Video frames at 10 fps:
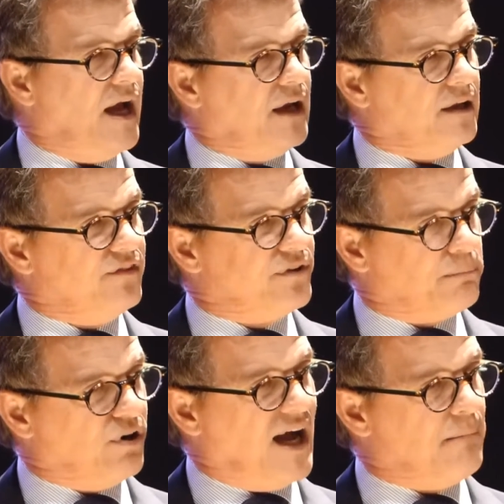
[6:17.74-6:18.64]
unless
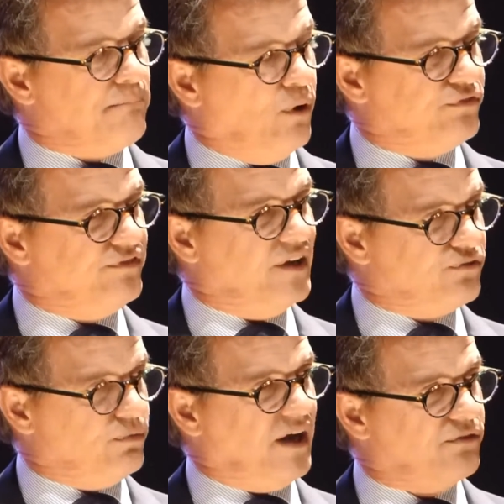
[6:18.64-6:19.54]
the problem poses
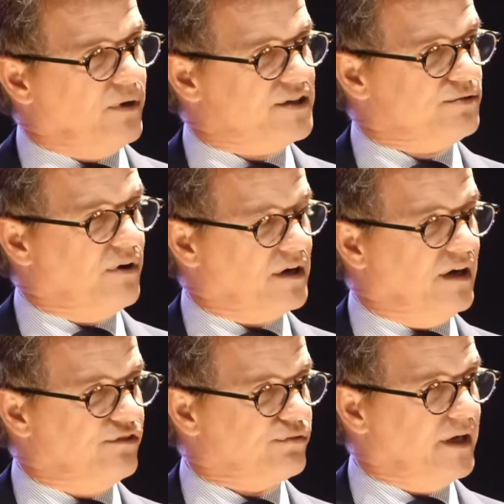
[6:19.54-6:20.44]
a direct threat to our
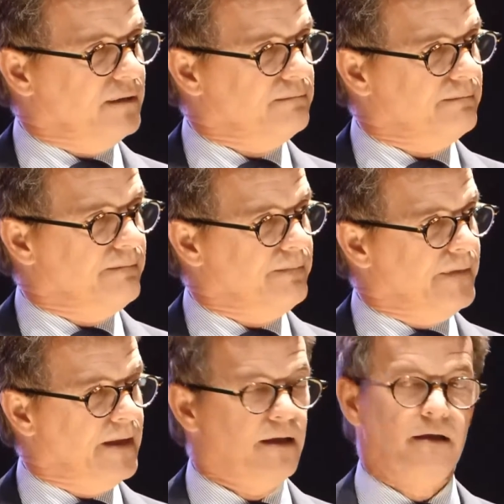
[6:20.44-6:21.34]
country.
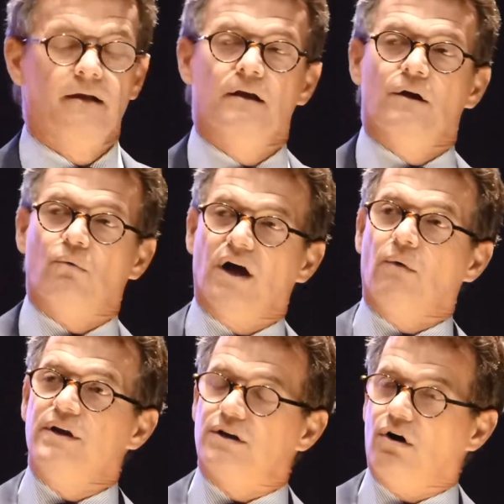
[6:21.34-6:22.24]

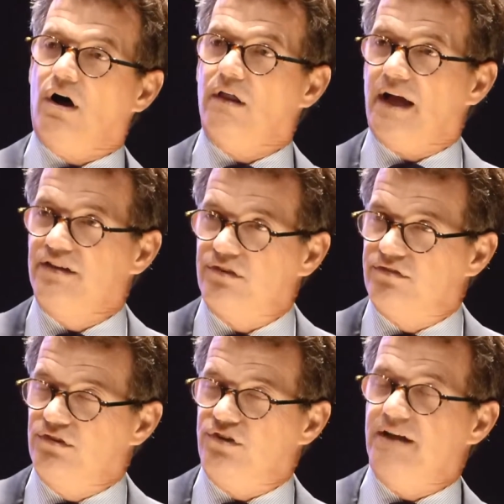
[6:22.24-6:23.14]
Well, when you call
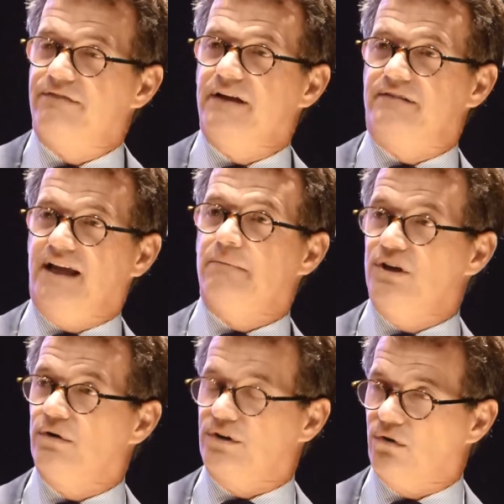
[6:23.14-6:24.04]
ISIS a JV team
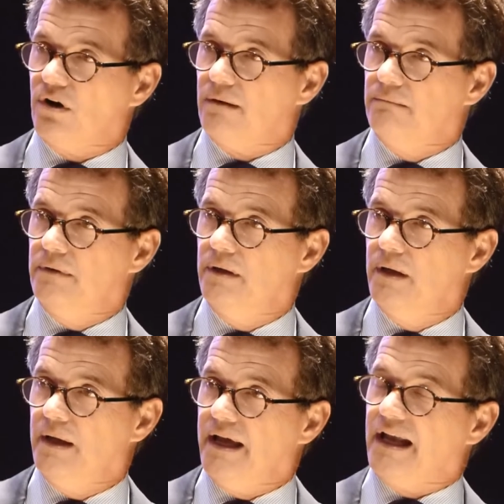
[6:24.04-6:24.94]
and you ignore them,
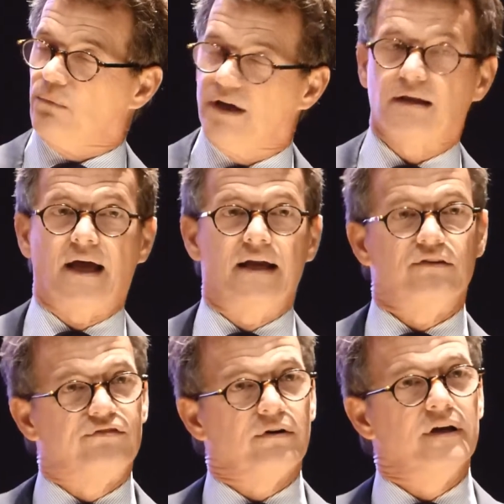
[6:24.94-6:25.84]
and a red line
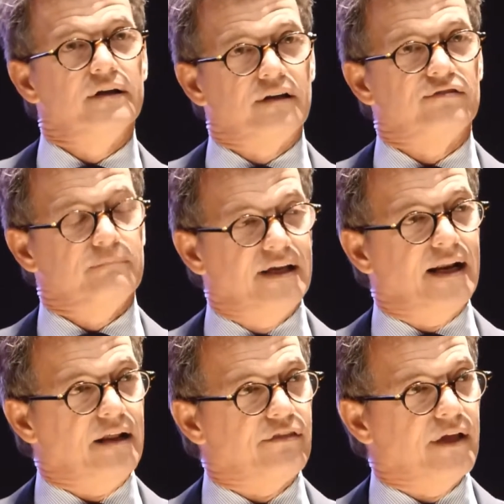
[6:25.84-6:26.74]
in Syria doesn't
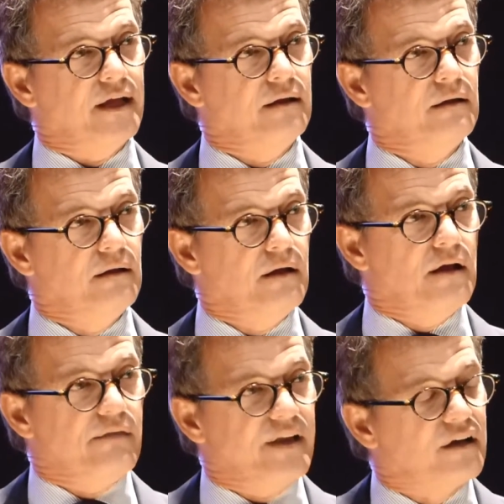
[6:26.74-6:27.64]
mean anything,
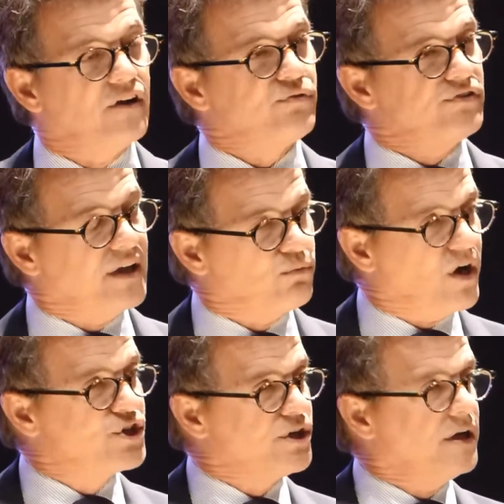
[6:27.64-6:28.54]
then countries like
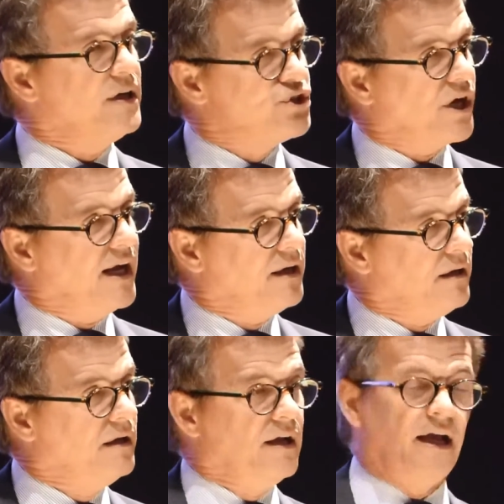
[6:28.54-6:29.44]
Russia and
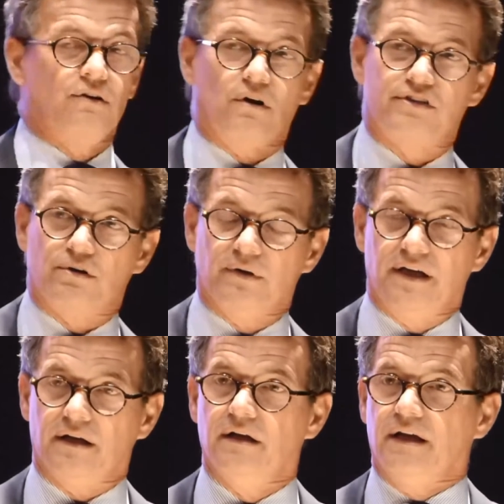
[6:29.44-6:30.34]
China and North
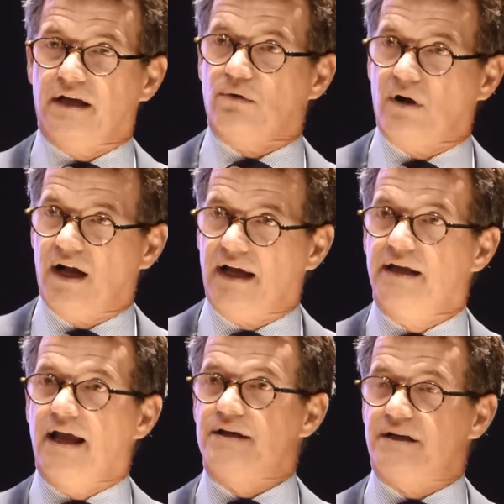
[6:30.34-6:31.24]
Korea and
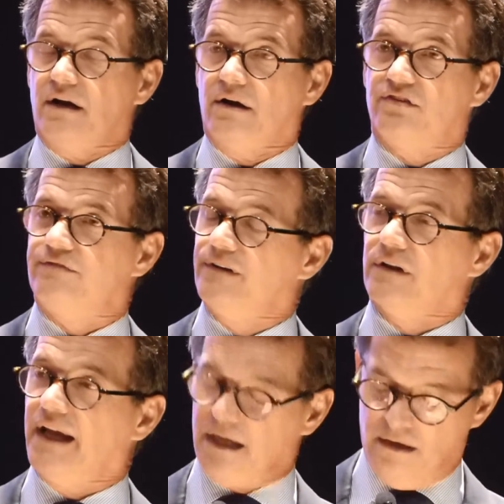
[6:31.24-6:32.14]
Iran and terrorists feel
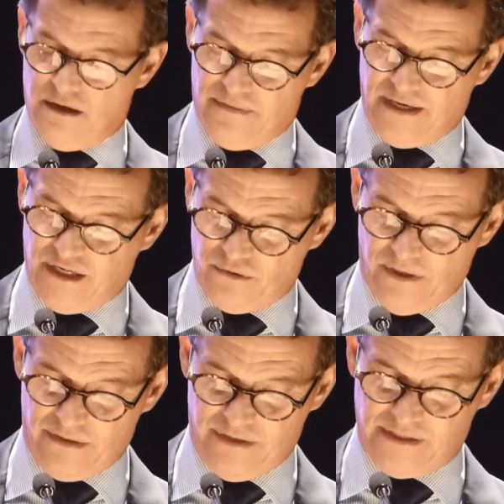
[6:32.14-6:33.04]
like they can do
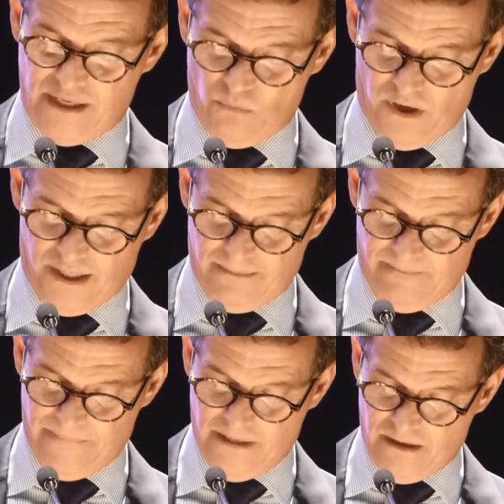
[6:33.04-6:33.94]
anything they
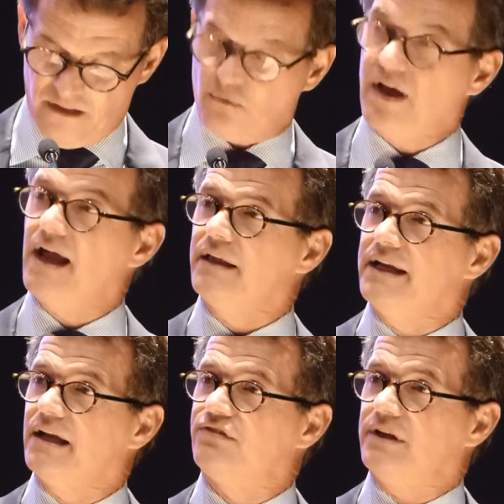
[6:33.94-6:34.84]
want. The
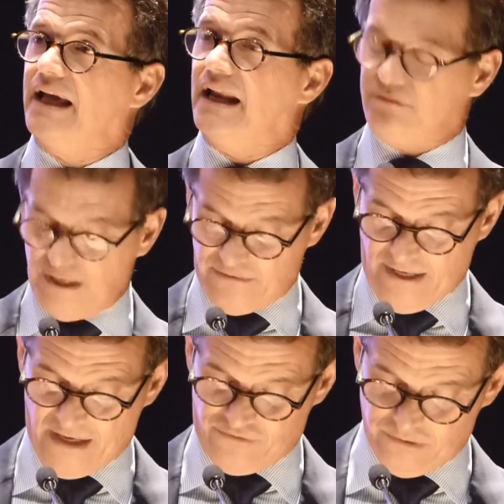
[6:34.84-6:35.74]
reality is the United States
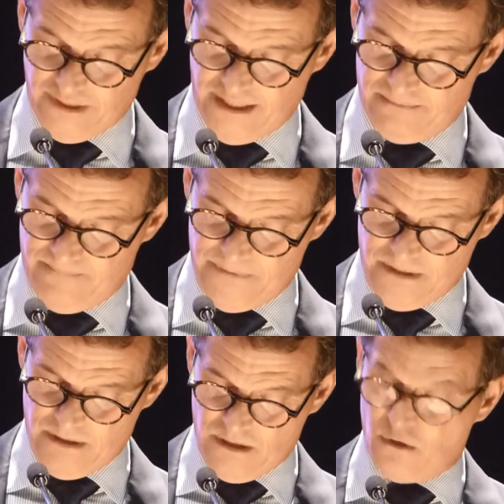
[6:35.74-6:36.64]
has to lead.
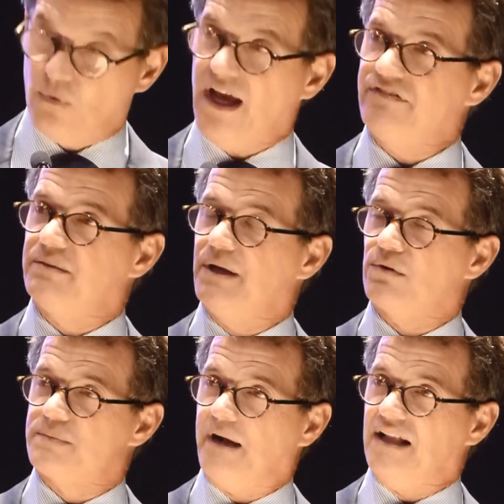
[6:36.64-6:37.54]
We have to be
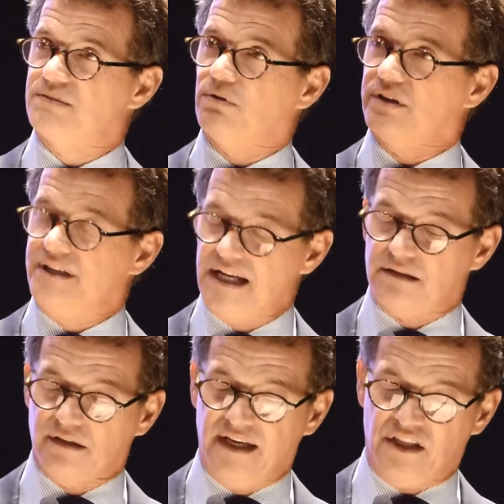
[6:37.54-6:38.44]
responsible and take
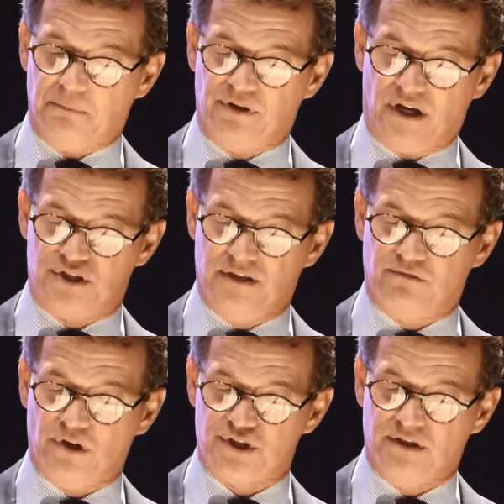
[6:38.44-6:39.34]
the lead in the protection
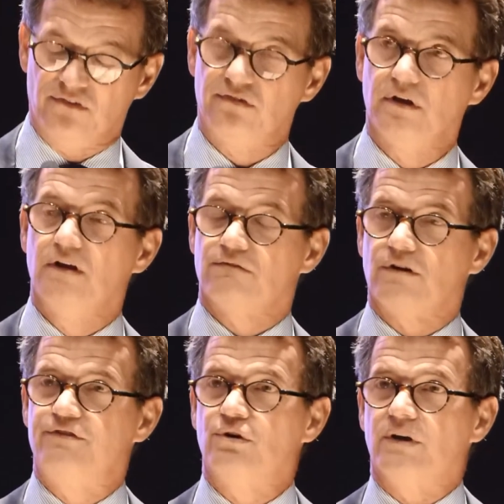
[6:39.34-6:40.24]
of Christians
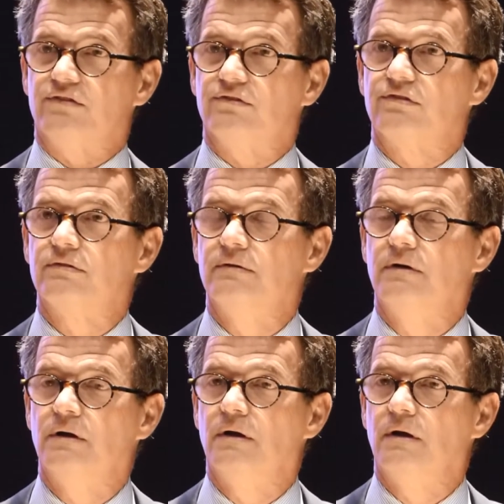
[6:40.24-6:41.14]
for a few reasons.
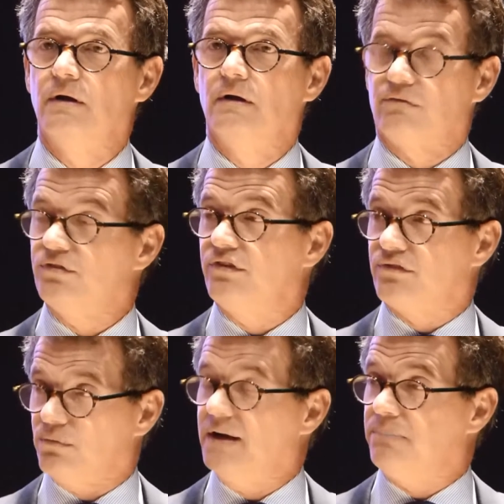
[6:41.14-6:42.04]
First, it's
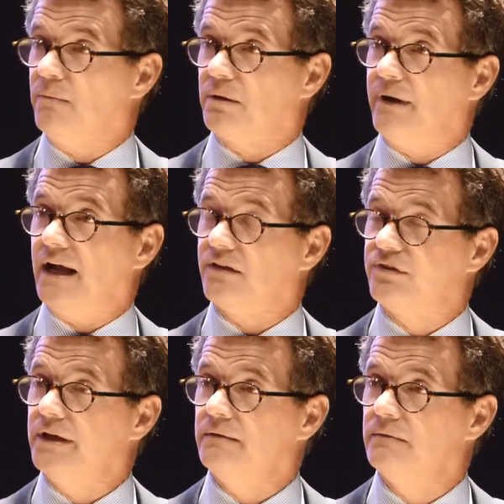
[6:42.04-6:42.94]
the right public
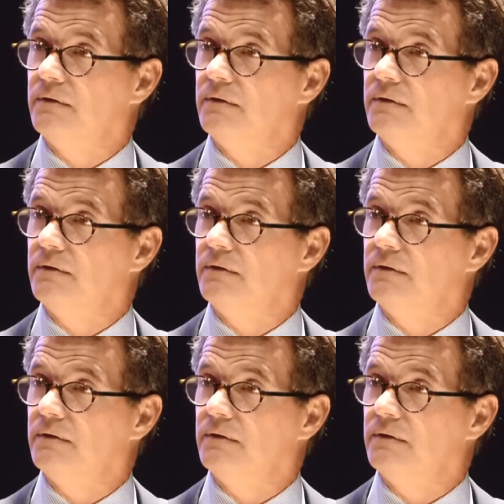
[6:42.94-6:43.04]
policy.